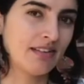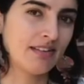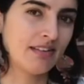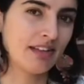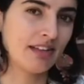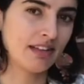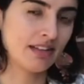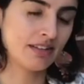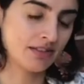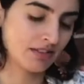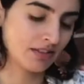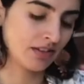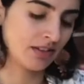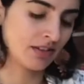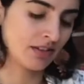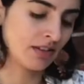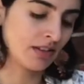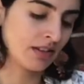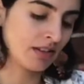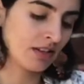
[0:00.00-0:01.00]
now. So
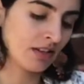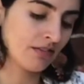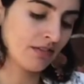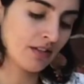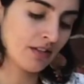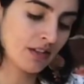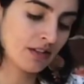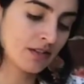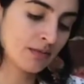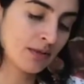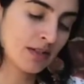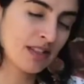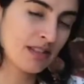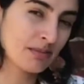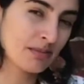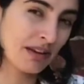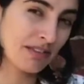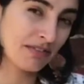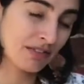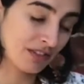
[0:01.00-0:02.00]
the first one's
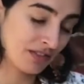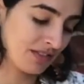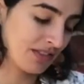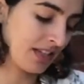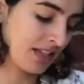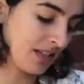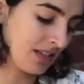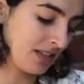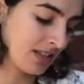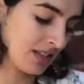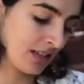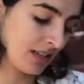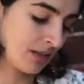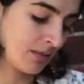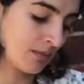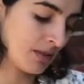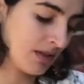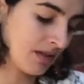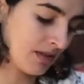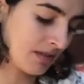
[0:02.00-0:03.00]
about 15, second
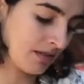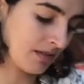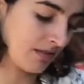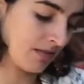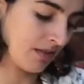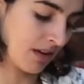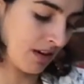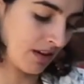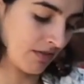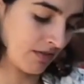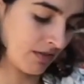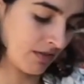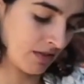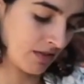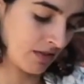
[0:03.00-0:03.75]
one 5.